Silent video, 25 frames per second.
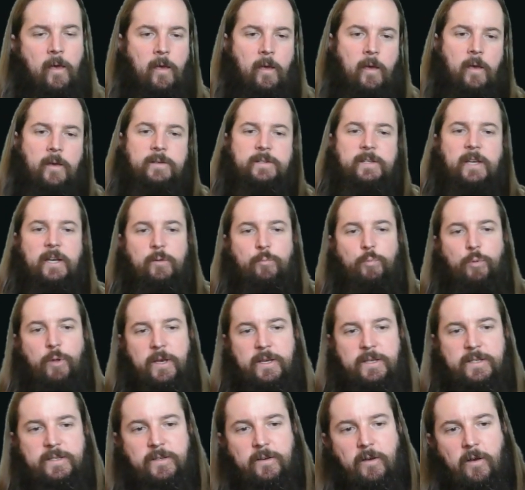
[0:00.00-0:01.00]
Second
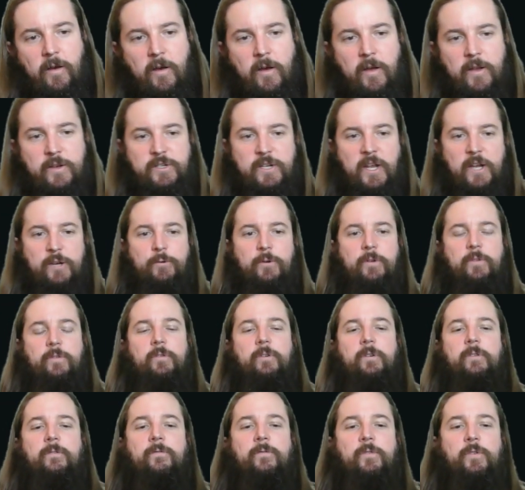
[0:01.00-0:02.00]
place on January
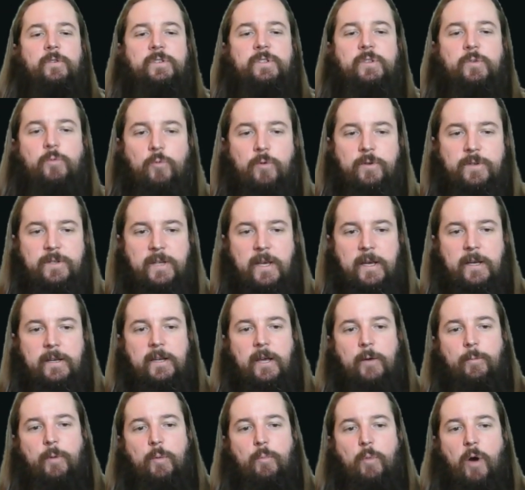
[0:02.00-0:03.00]
31st was taken
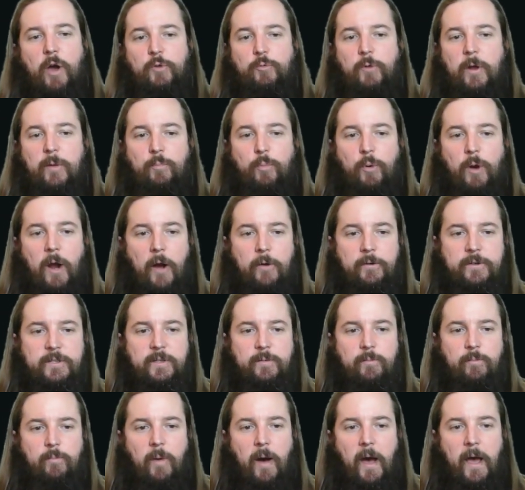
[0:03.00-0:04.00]
down by Mono Red Prowess
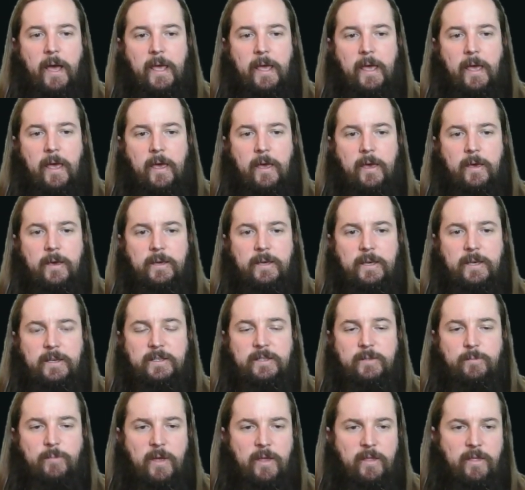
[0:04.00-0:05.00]
by E.
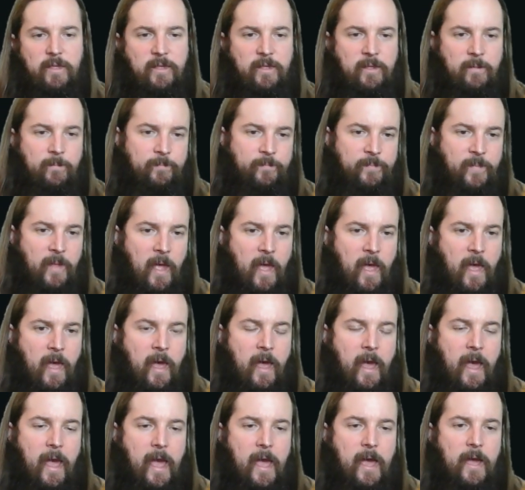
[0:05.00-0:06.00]
Smith.
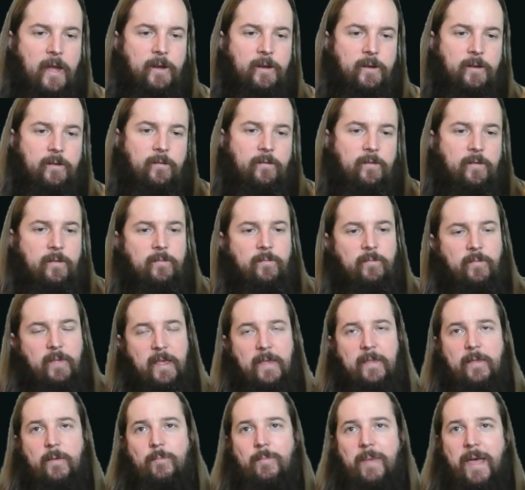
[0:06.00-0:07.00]
And
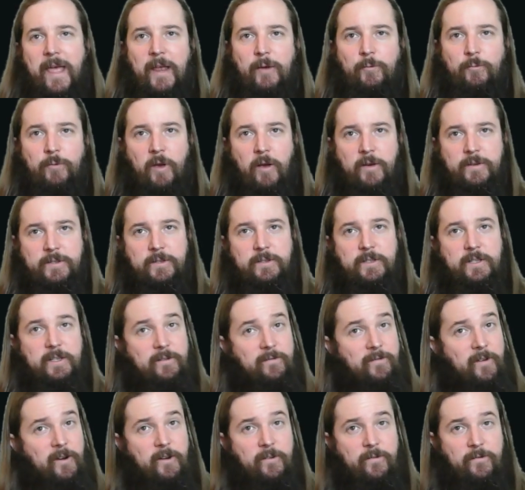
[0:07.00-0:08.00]
in the main, we also see
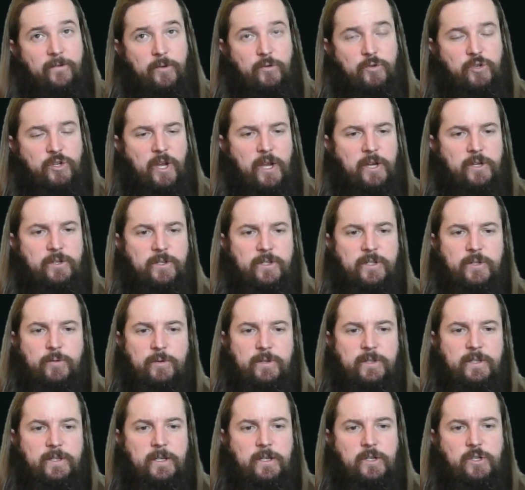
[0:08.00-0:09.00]
very few changes. We
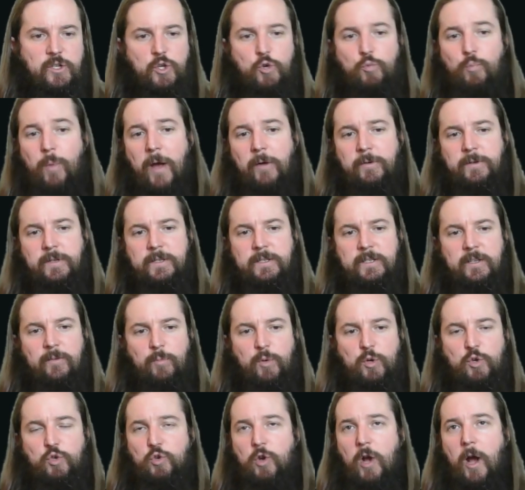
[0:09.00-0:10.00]
see 2 mountains have
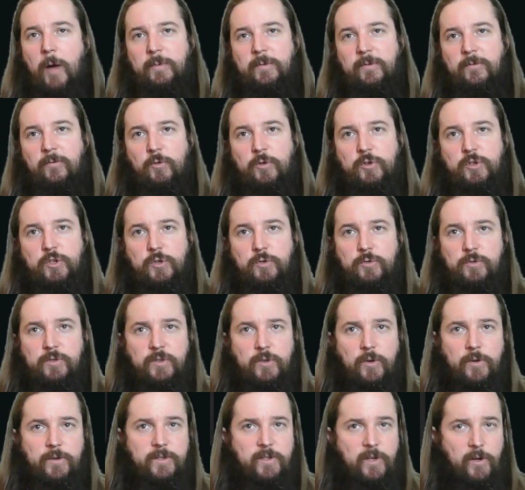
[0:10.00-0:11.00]
been dropped for 2
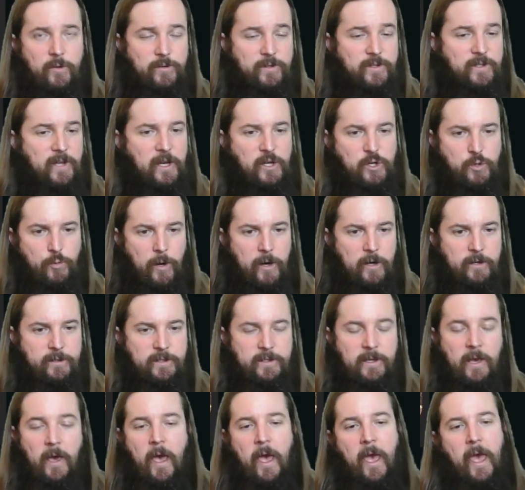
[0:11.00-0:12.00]
Soulstone
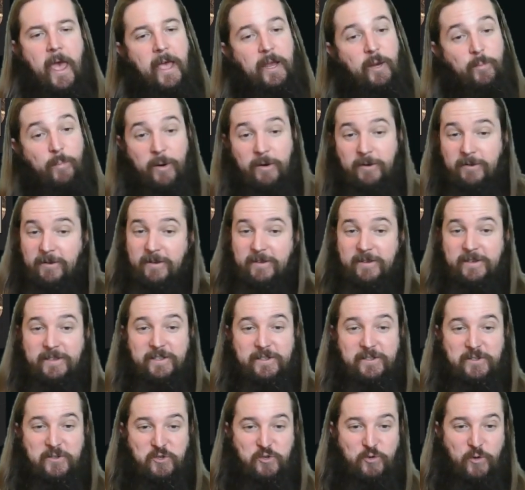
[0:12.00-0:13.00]
Sanctuaries. And apparently this
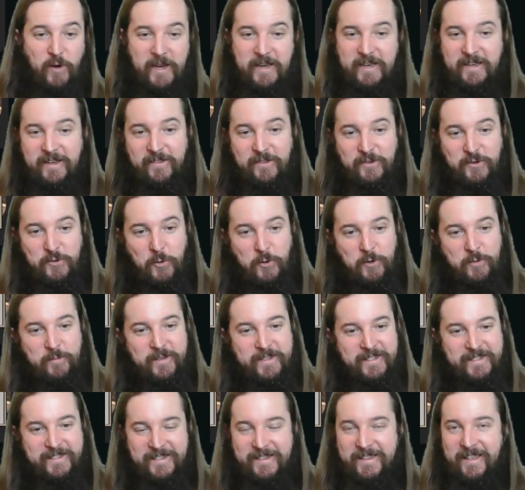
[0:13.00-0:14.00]
is a trend in the
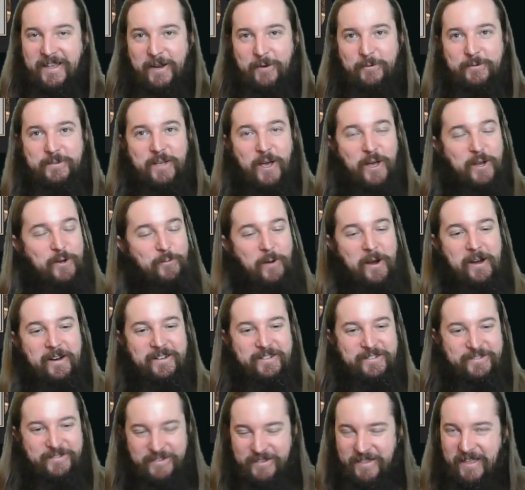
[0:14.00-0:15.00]
tournament scene that I was unaware
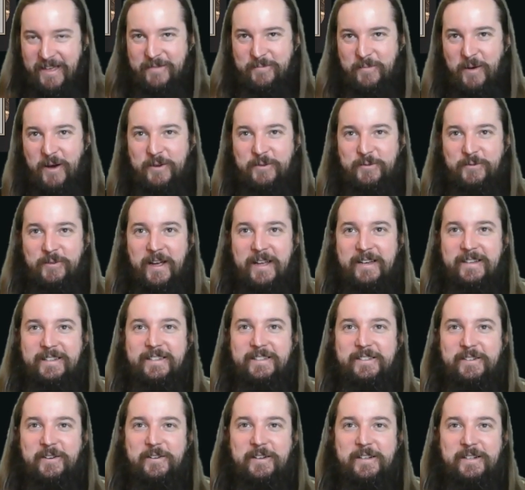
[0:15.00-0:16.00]
of, that Mono Red is
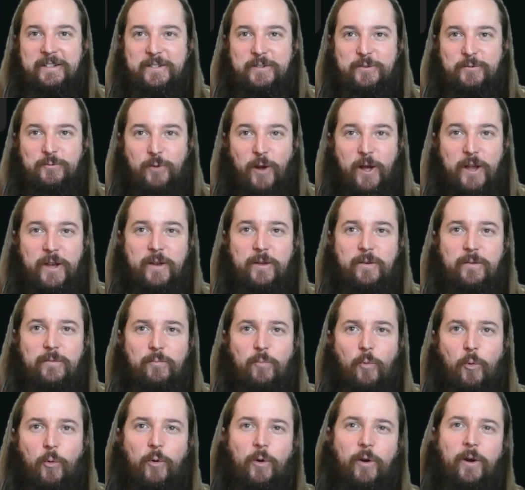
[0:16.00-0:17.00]
starting to run
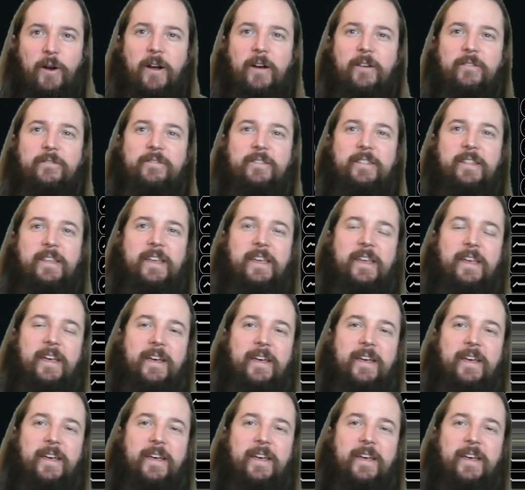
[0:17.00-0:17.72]
more of the